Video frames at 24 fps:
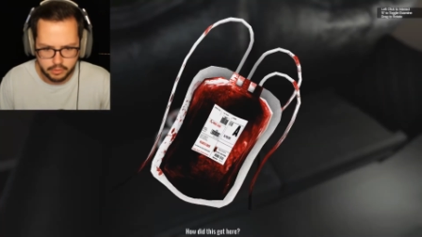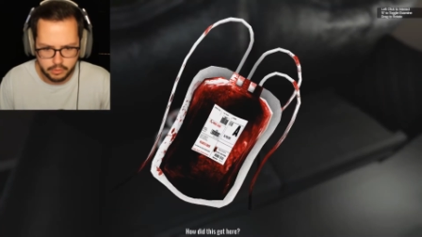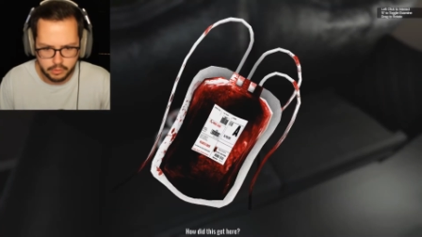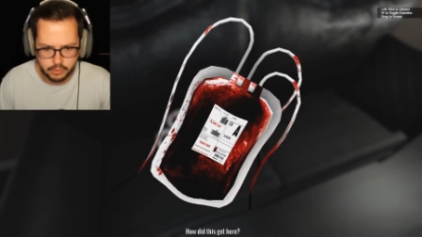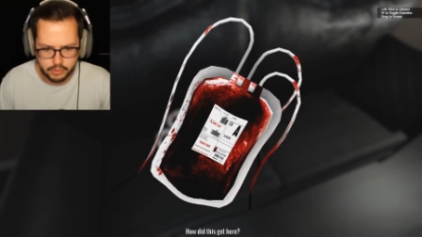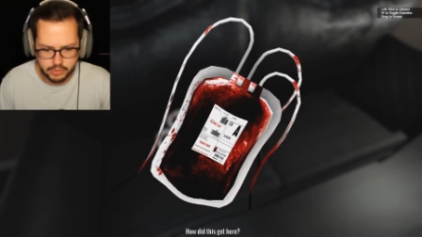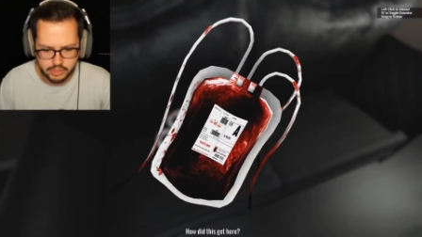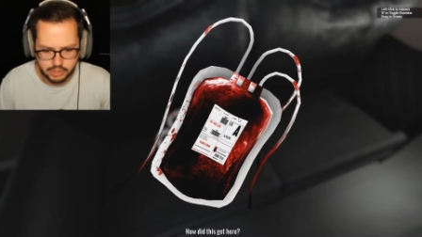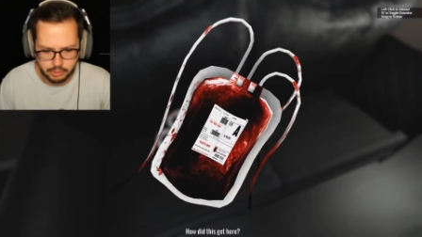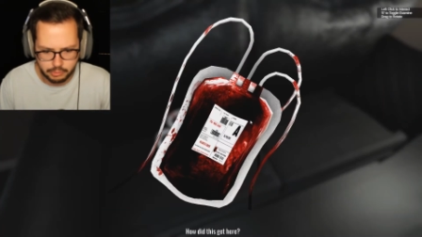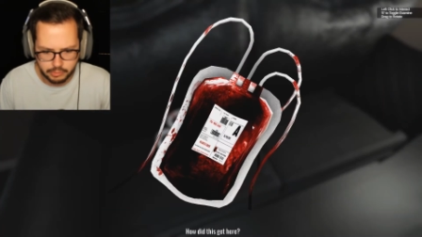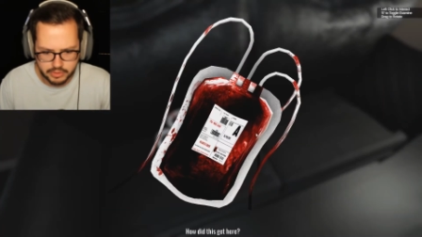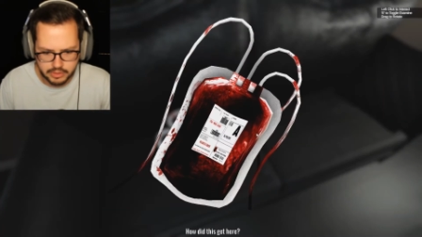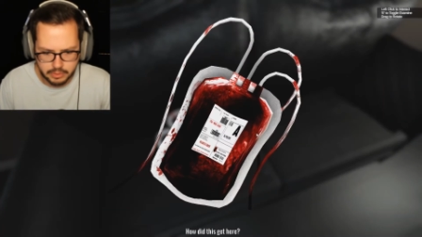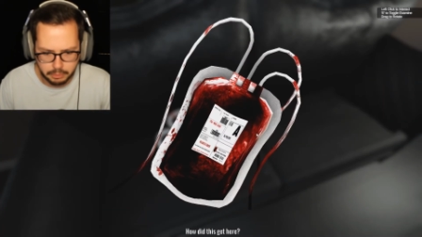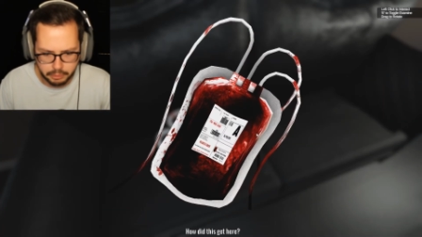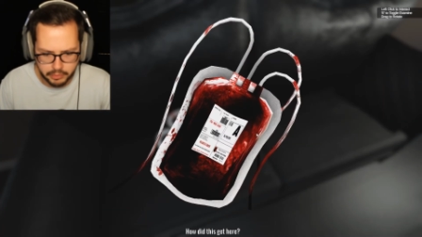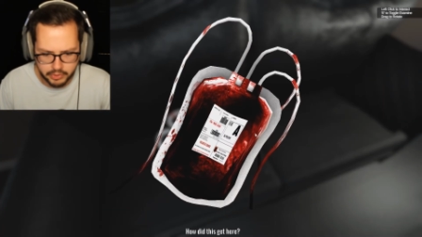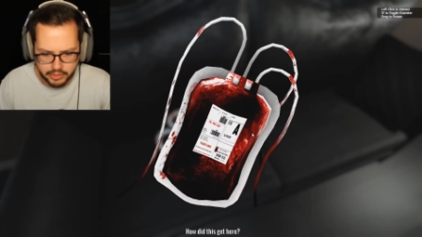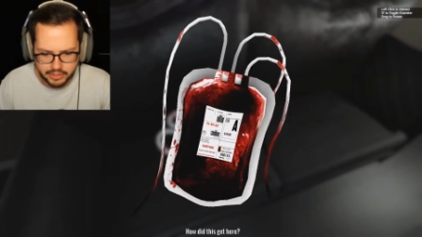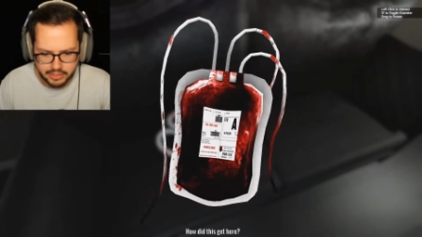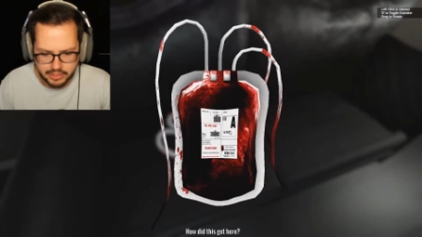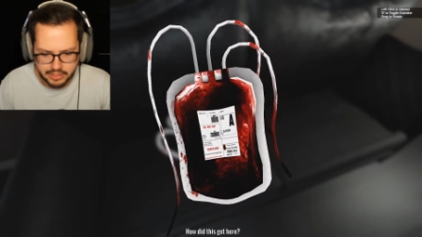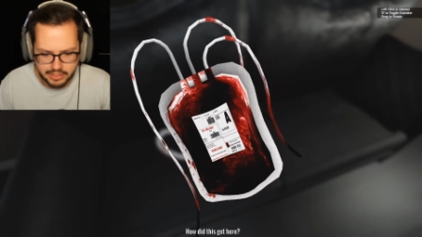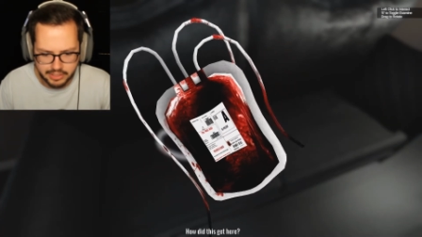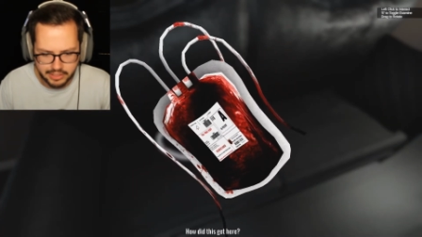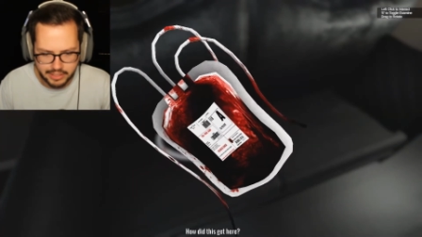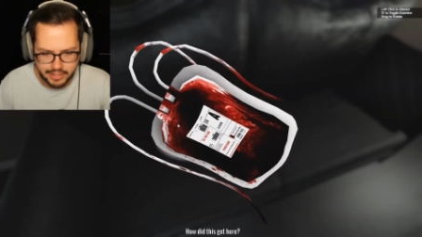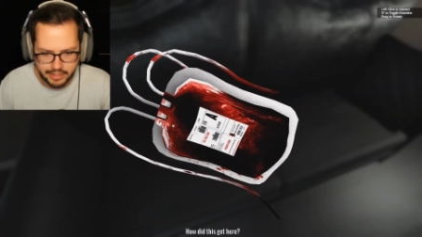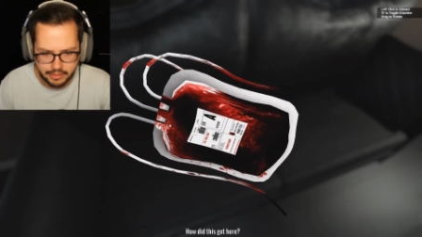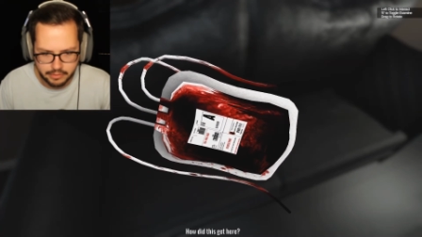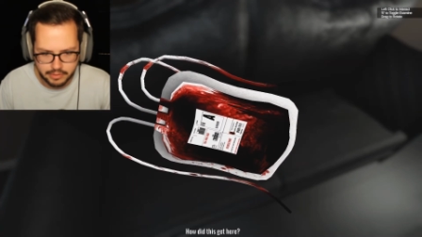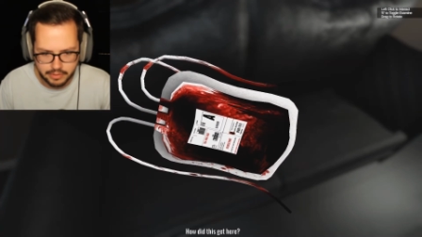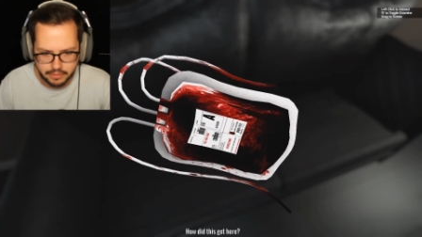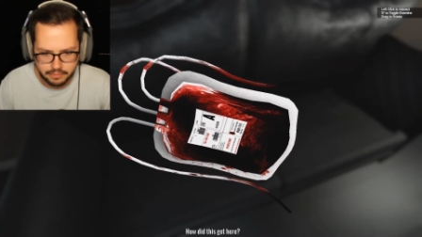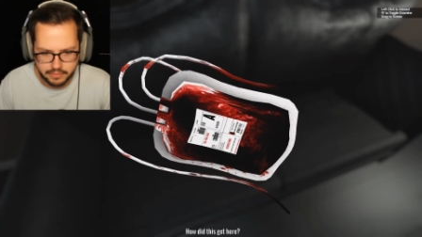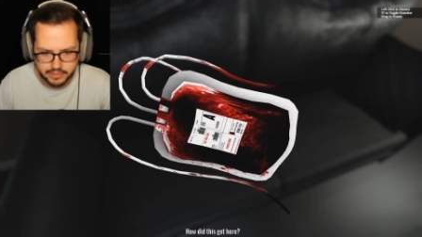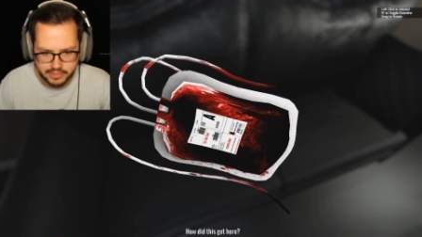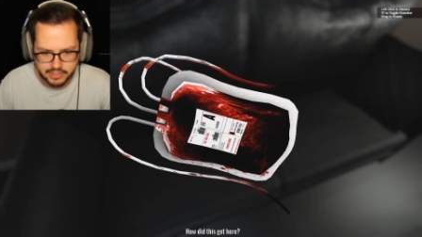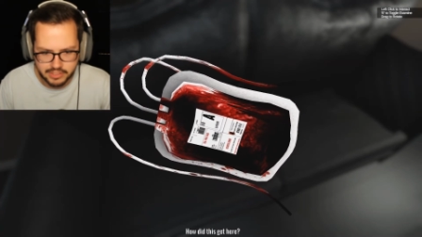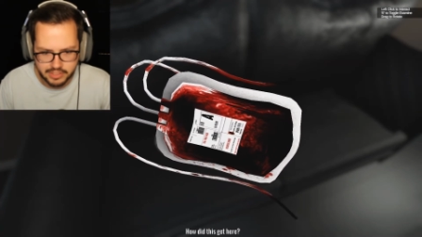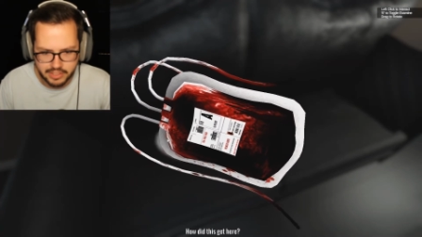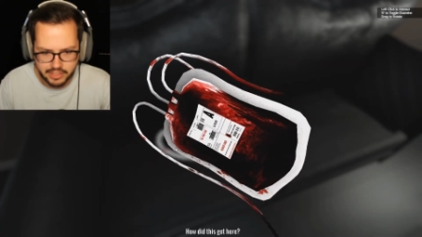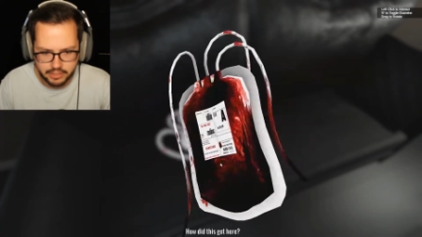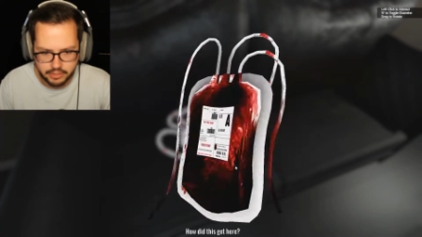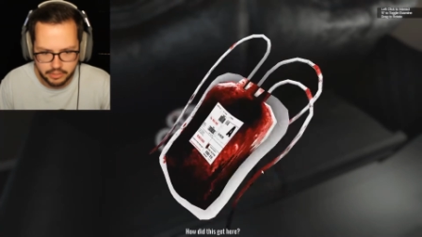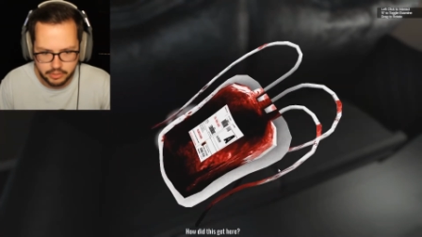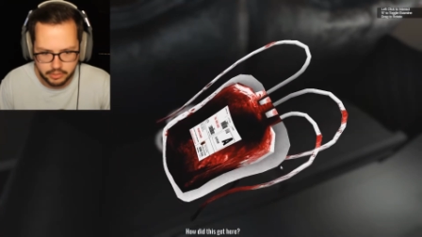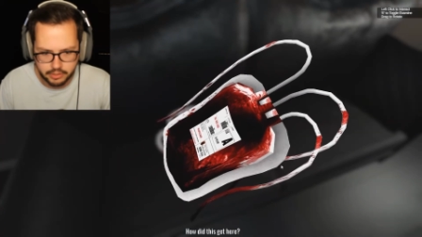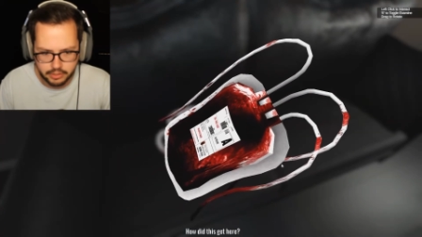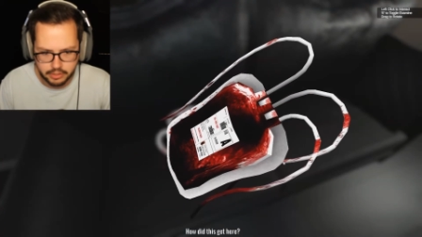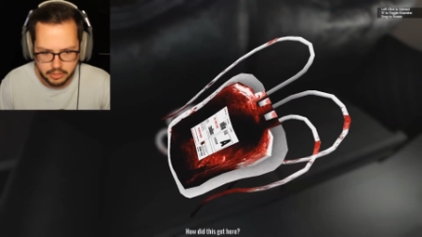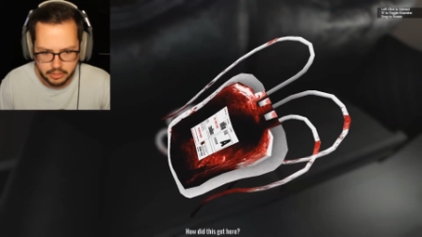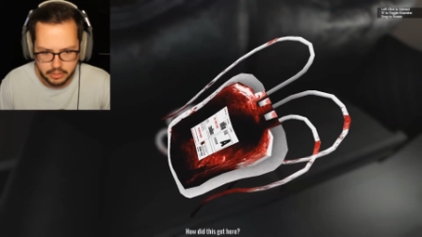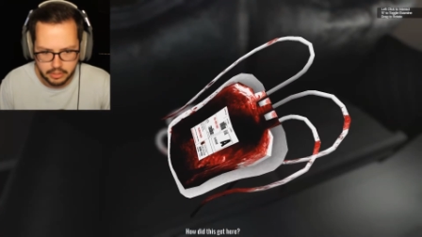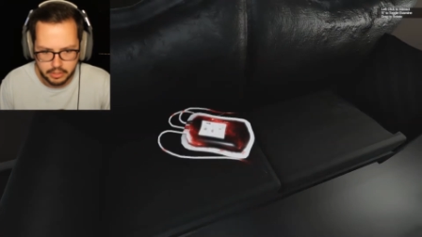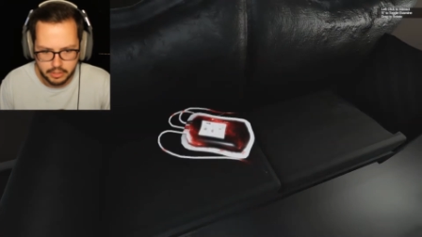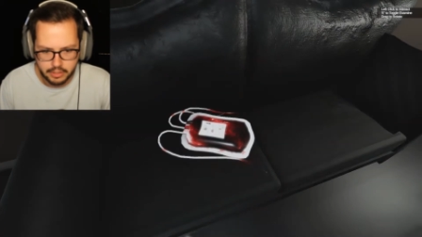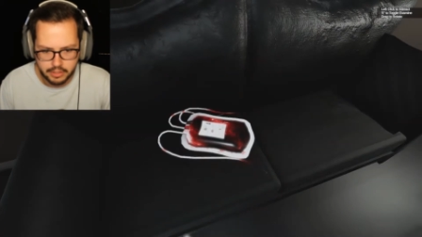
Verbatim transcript: Oh, someone's blood again. How did this get here?